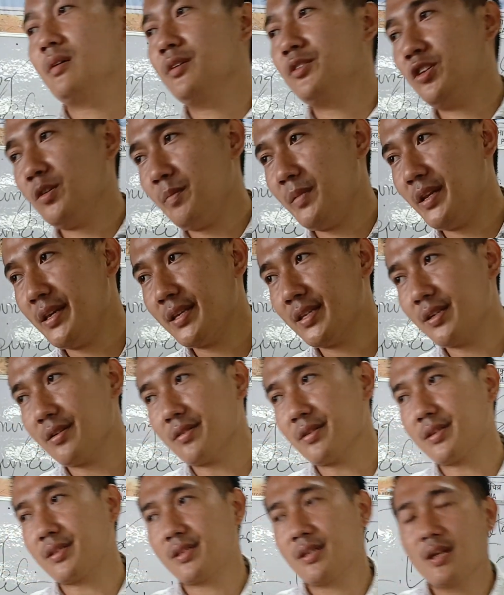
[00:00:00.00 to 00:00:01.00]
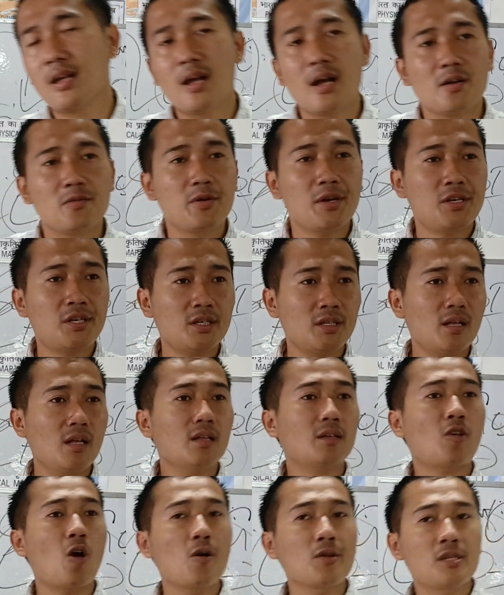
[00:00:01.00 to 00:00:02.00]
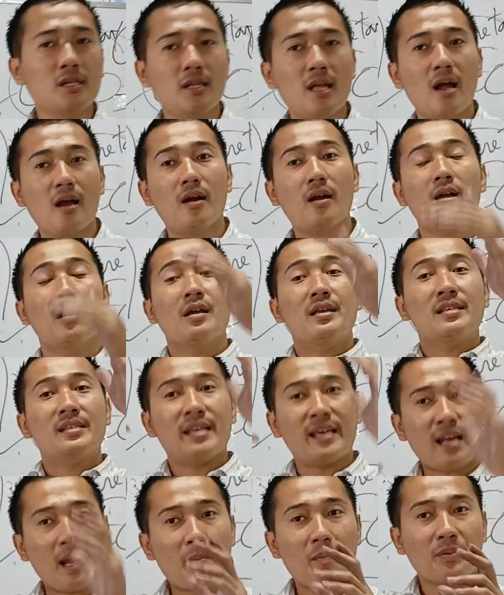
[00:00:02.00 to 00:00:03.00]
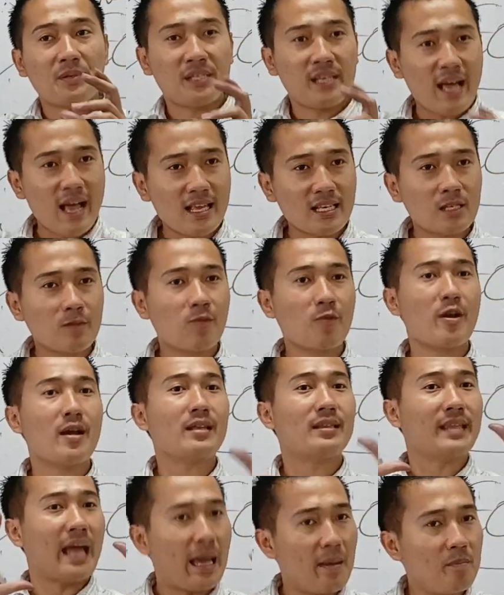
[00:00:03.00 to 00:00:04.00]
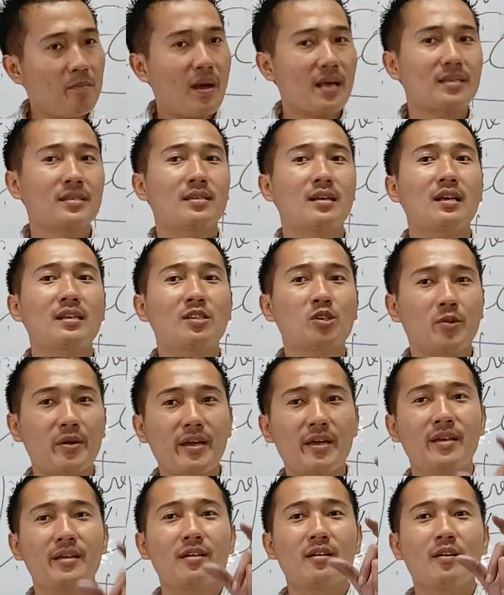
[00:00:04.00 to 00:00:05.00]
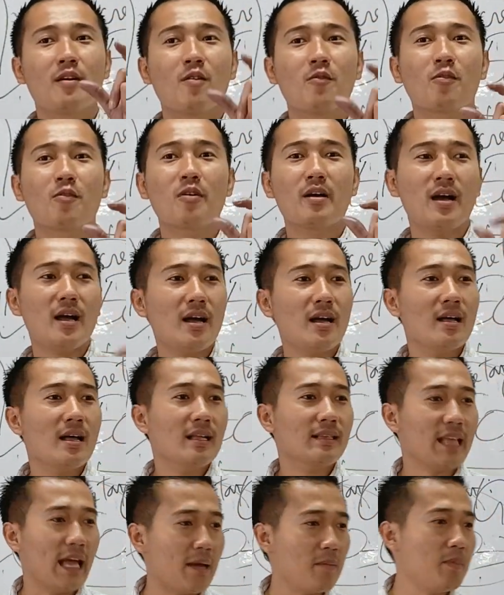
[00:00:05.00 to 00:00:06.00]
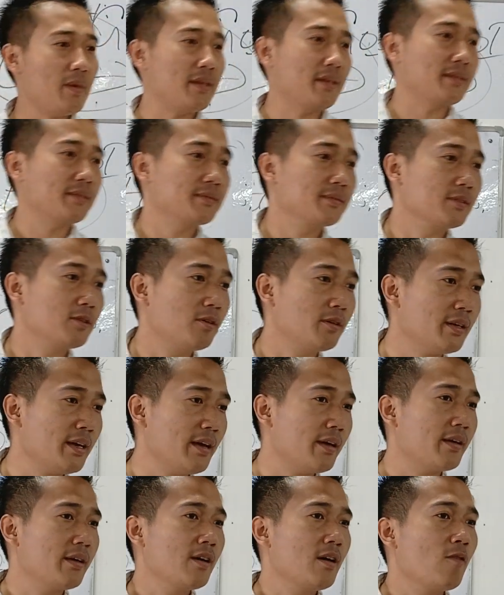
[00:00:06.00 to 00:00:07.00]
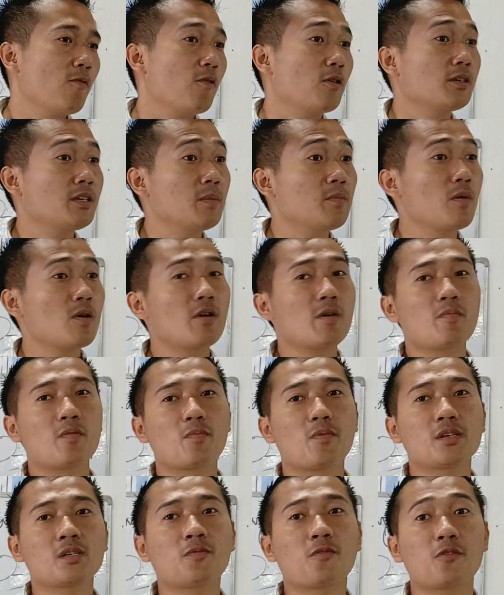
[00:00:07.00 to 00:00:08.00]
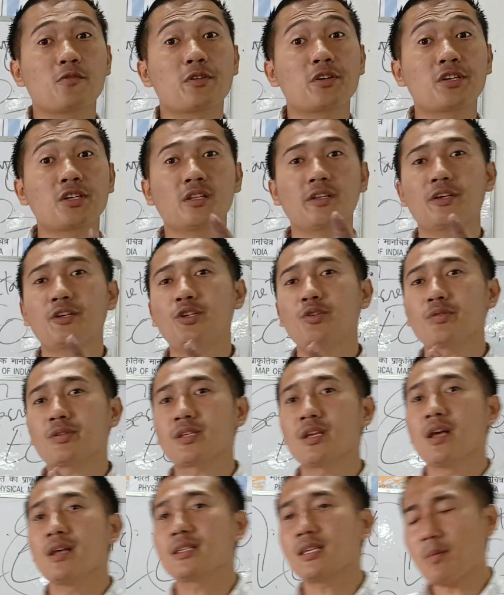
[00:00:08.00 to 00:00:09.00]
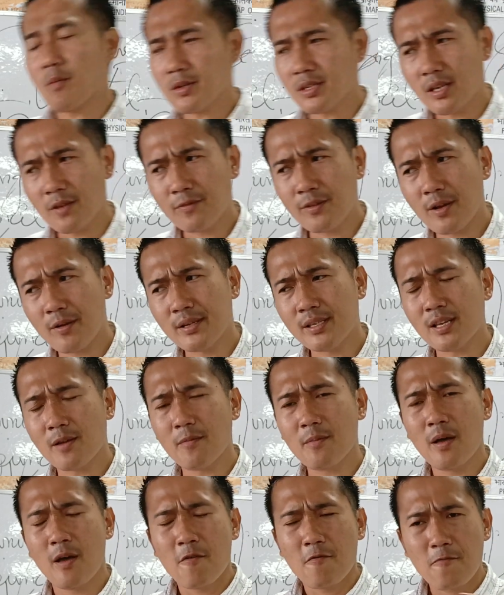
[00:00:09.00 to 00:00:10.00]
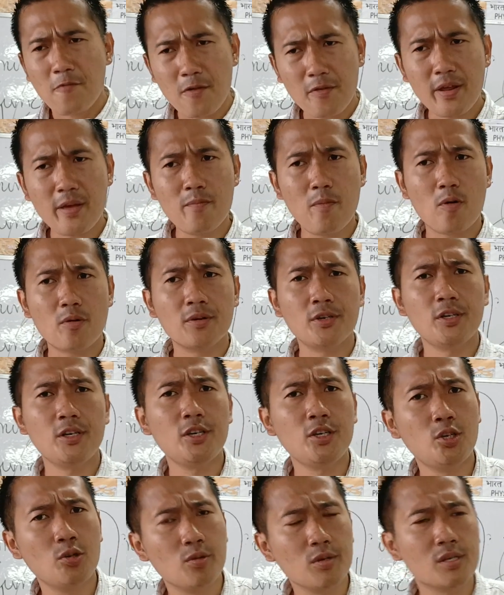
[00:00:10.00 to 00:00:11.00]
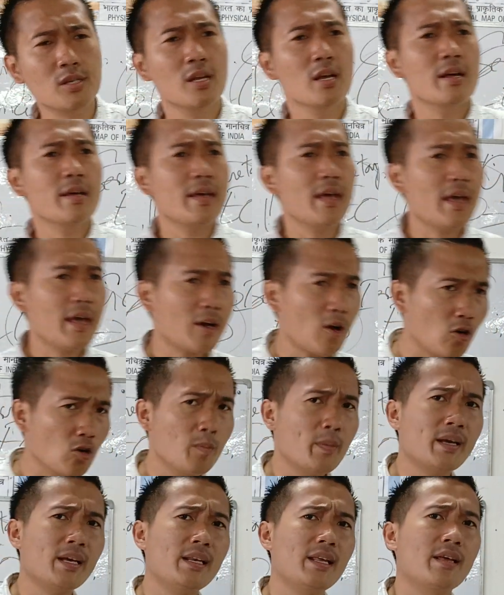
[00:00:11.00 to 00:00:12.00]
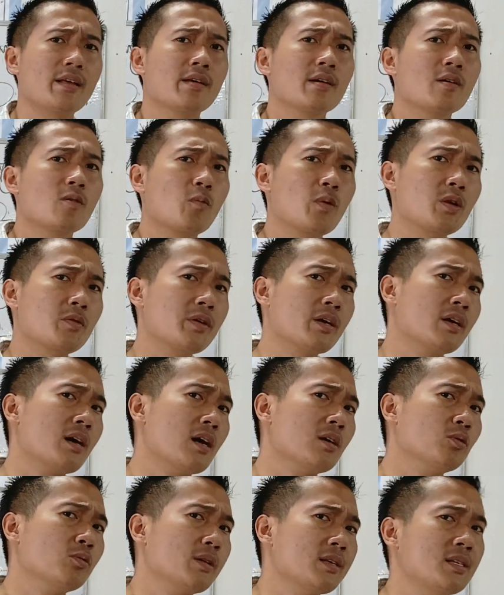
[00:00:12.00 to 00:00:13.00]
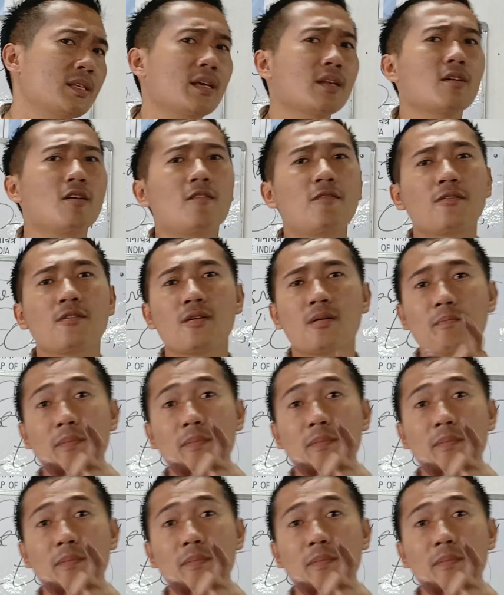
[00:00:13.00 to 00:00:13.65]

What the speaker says: chief ministers. Regional council are set up just for a time pass, for a timing. Okay, for temporary purpose for regional issues. Suppose if there is some very boring issues economically with regard to the state of